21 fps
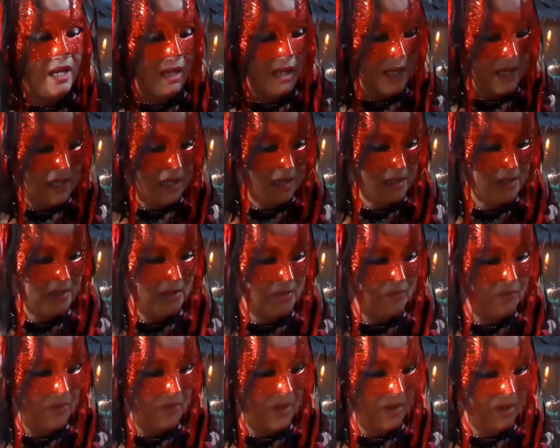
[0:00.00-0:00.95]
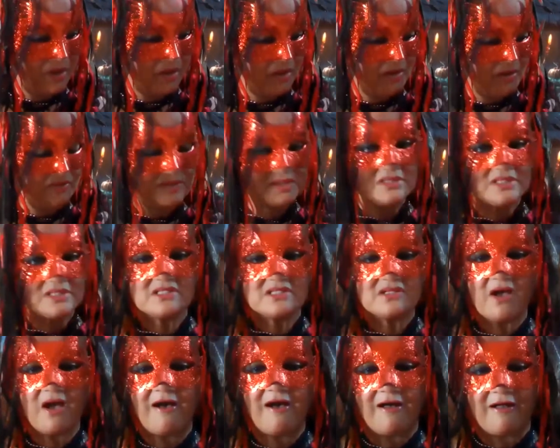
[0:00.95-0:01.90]
And here we are. This is
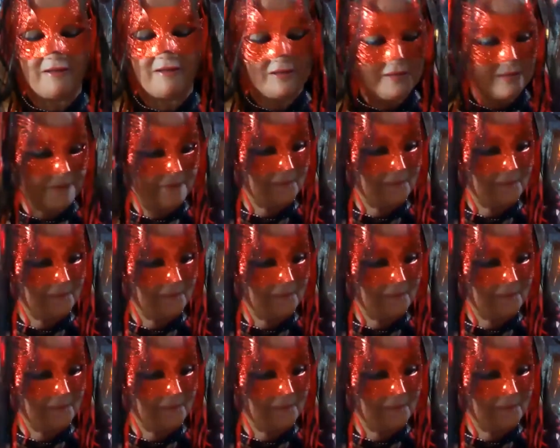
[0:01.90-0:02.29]
called